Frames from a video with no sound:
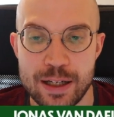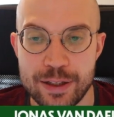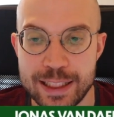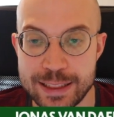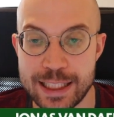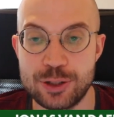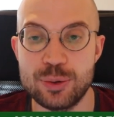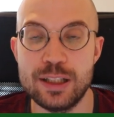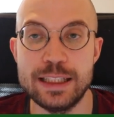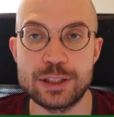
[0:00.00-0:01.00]
This
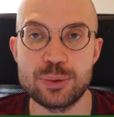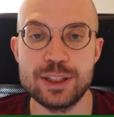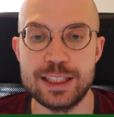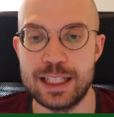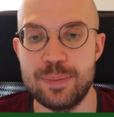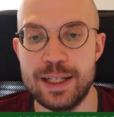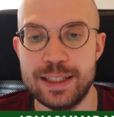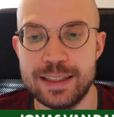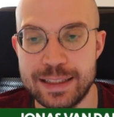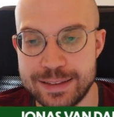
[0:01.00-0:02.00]
actually leads to a checkmate
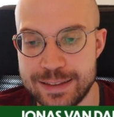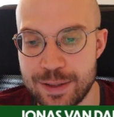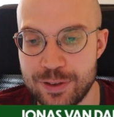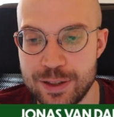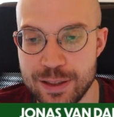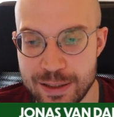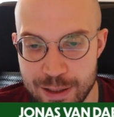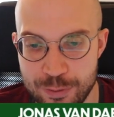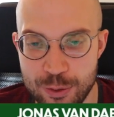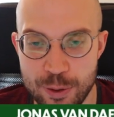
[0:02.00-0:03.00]
in 17
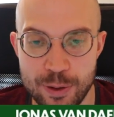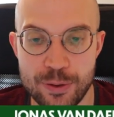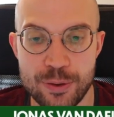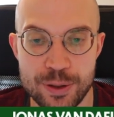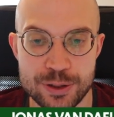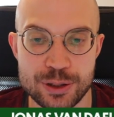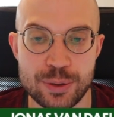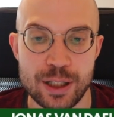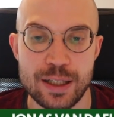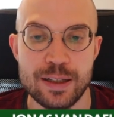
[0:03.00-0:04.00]
if you are curious.
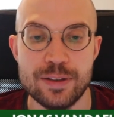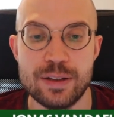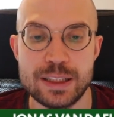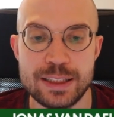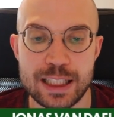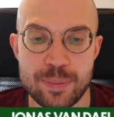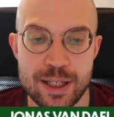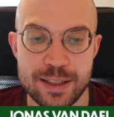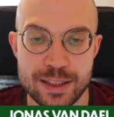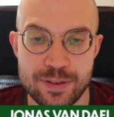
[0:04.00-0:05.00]
So there is a
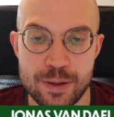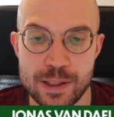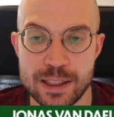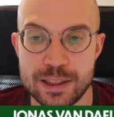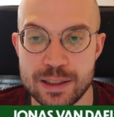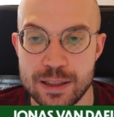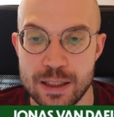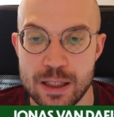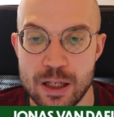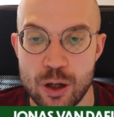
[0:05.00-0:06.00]
checkmate in this variation.
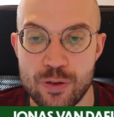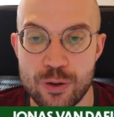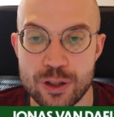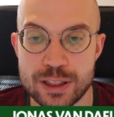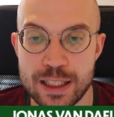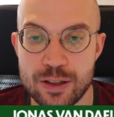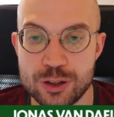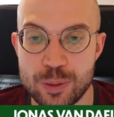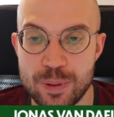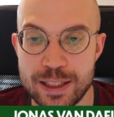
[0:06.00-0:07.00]
Of course, they can
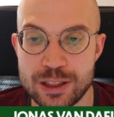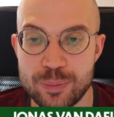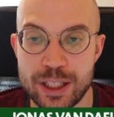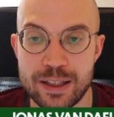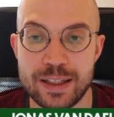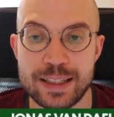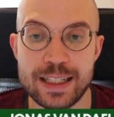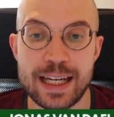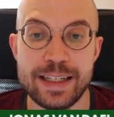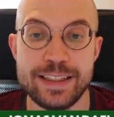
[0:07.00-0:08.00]
also play something like
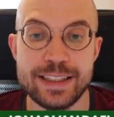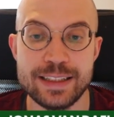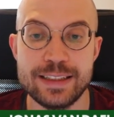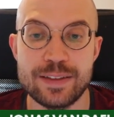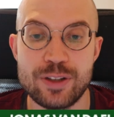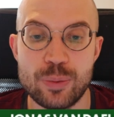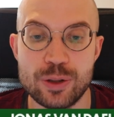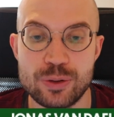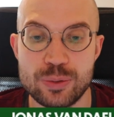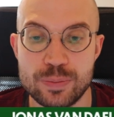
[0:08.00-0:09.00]
king h8 if they
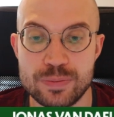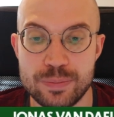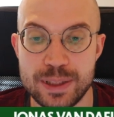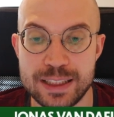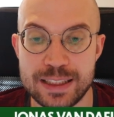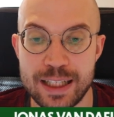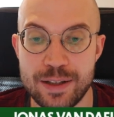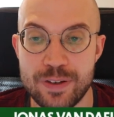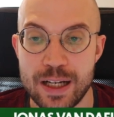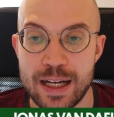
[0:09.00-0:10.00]
want to be
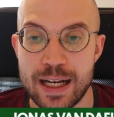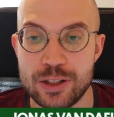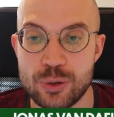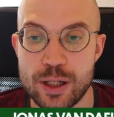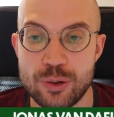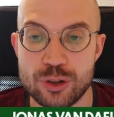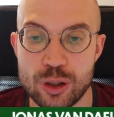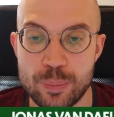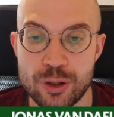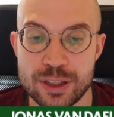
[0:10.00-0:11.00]
safe and try to
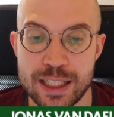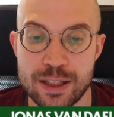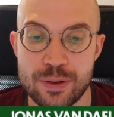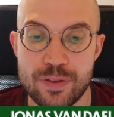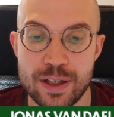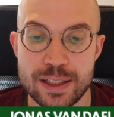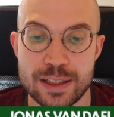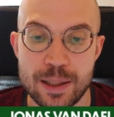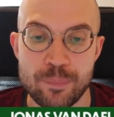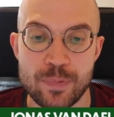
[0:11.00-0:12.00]
stop your sacrifice.